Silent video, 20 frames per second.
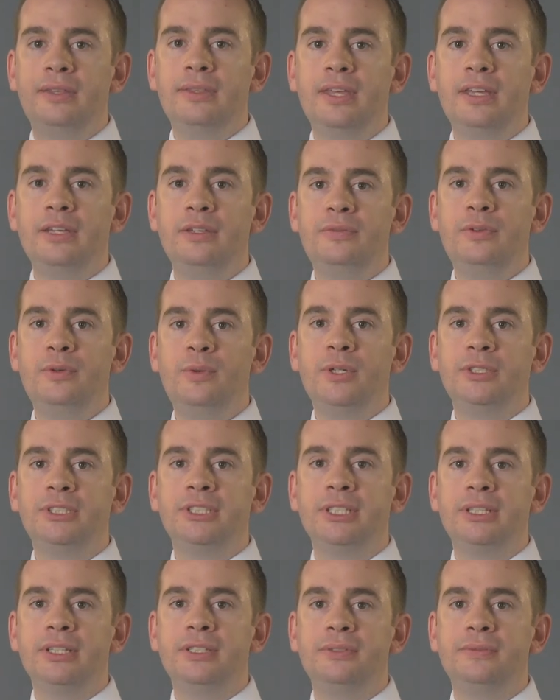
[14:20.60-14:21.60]
Thank you for
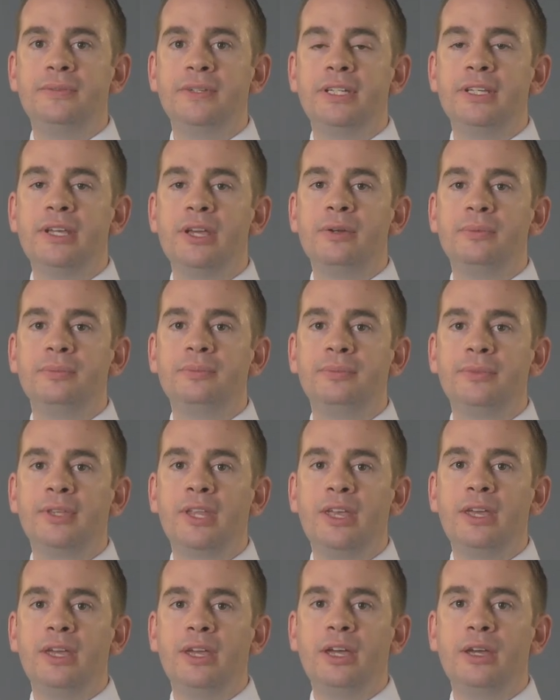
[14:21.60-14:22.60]
watching this video.
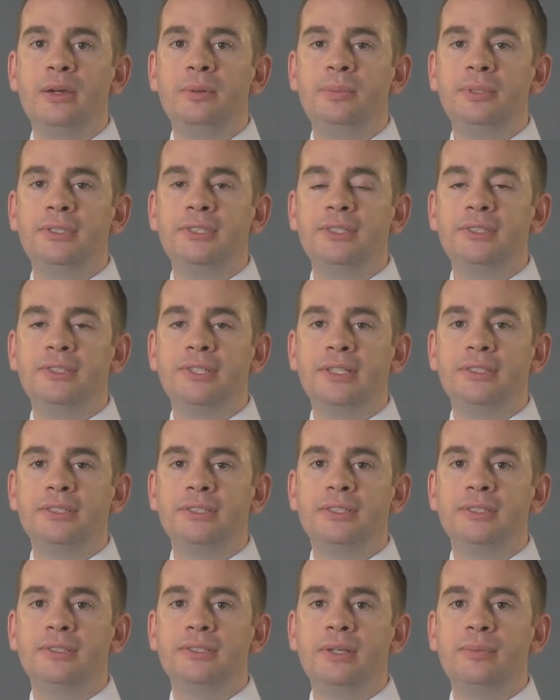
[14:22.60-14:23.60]
I hope it has
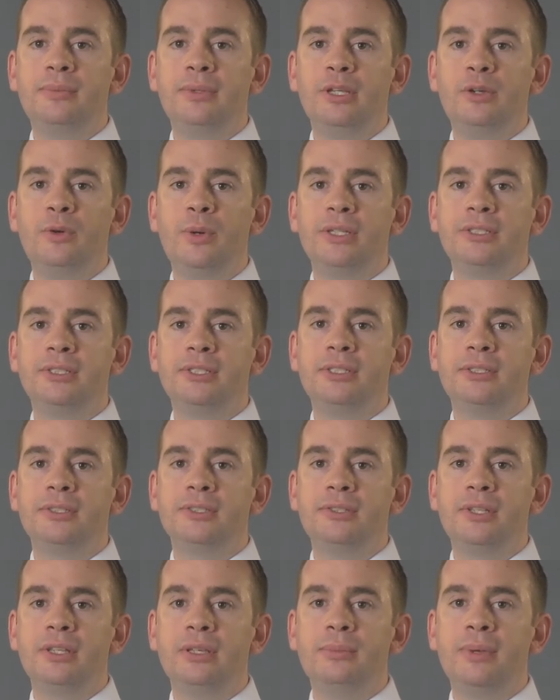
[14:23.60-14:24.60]
answered some of the
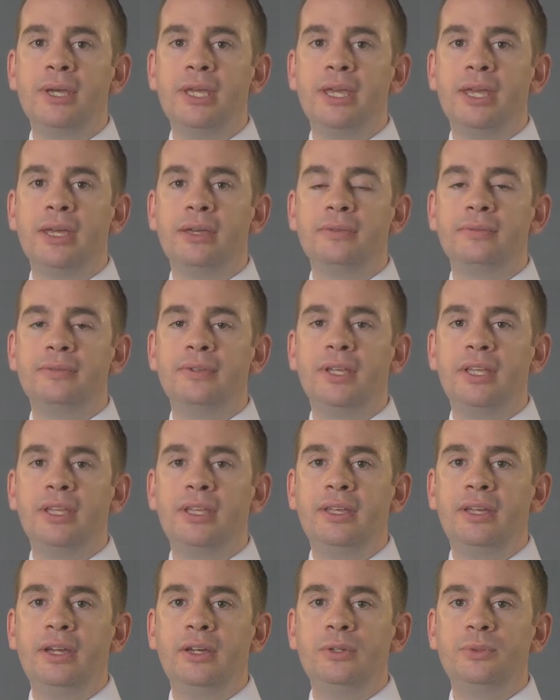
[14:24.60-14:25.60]
questions that you may have
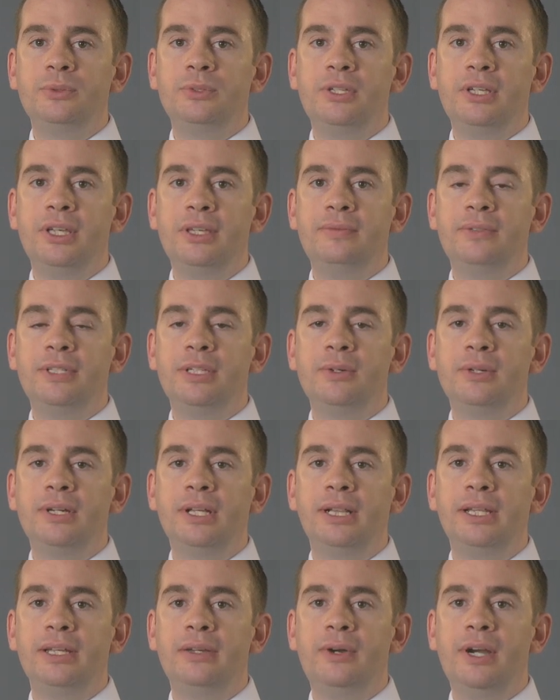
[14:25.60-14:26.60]
and also given you a
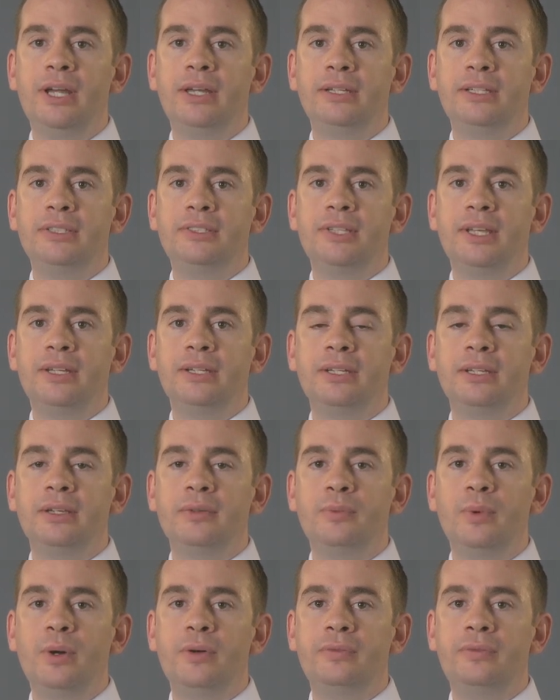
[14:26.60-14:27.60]
clearer understanding
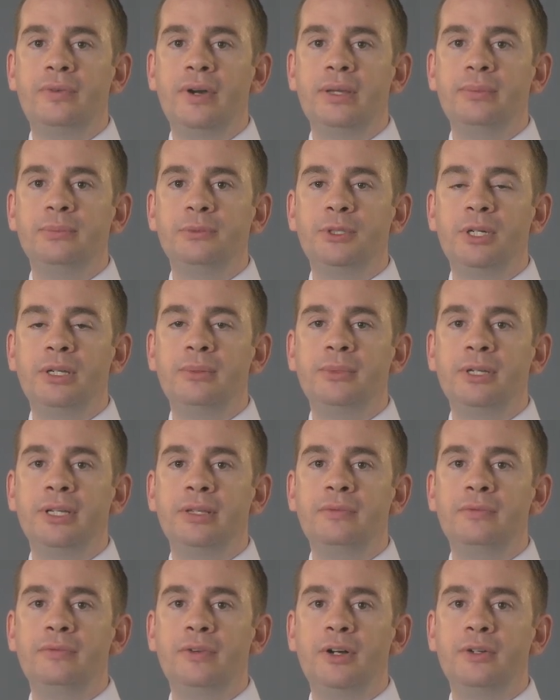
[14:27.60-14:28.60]
of what frame
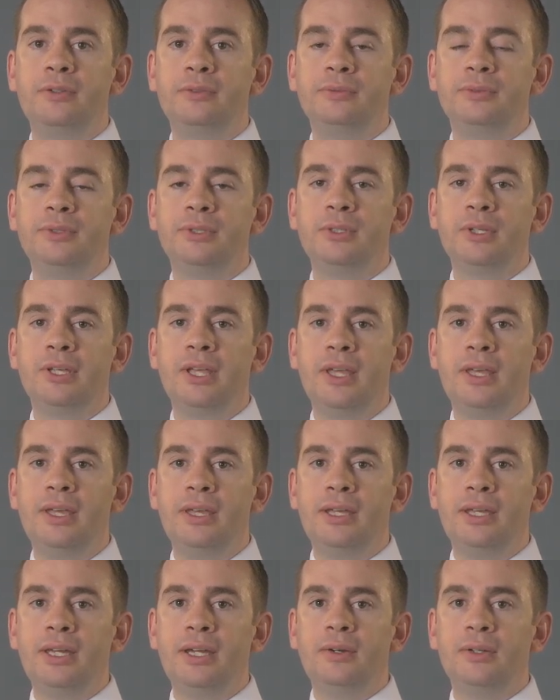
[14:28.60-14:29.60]
treatment involves.
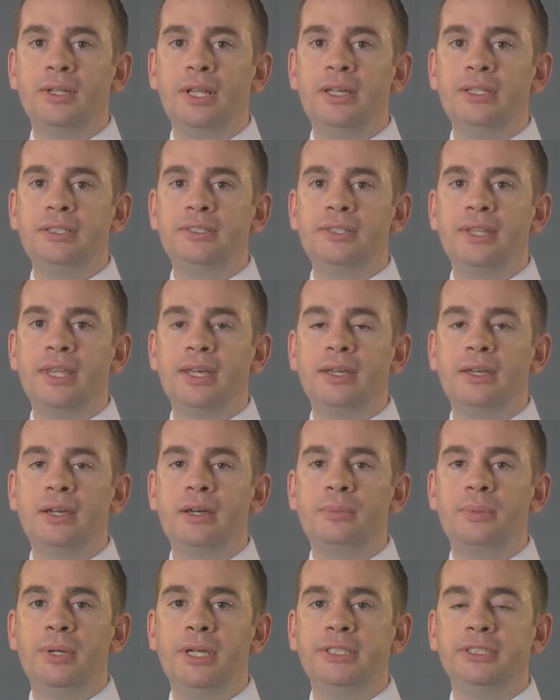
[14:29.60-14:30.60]
I would like to thank
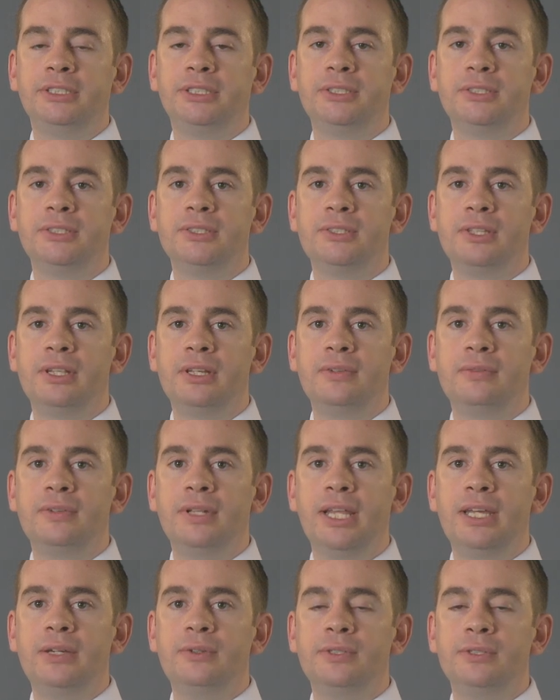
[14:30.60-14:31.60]
our patients that have
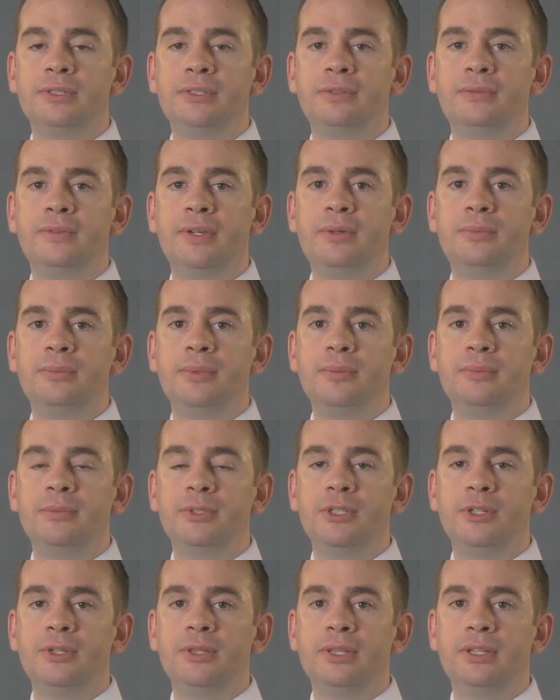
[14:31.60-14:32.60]
allowed us to film them
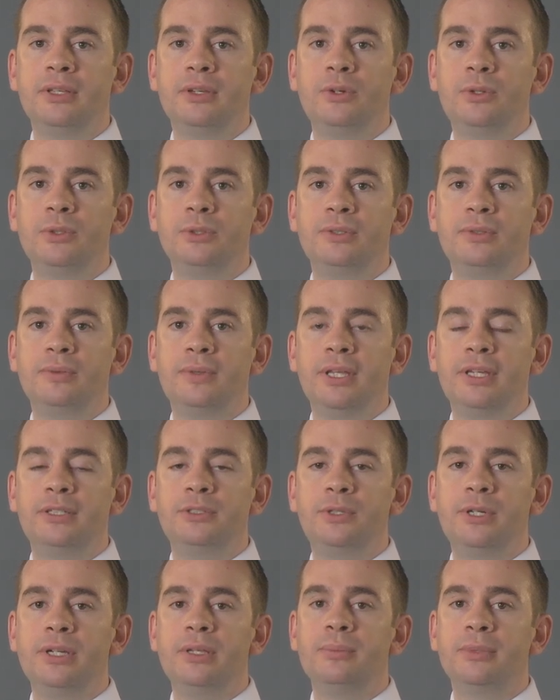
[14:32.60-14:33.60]
during the course of their
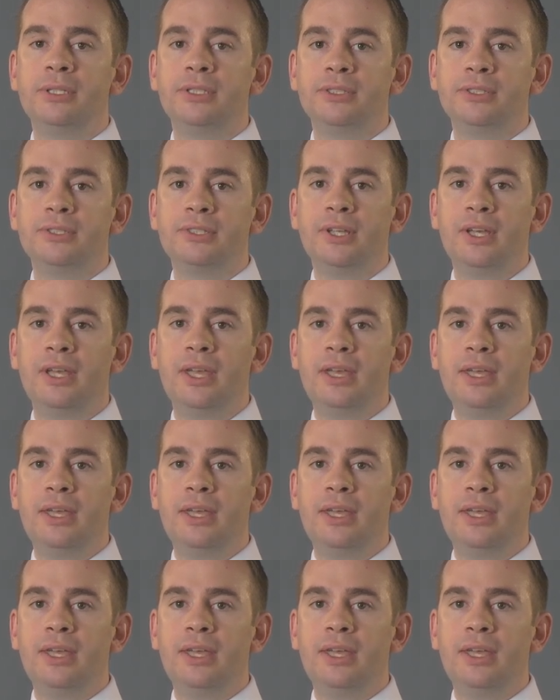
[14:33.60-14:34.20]
treatment.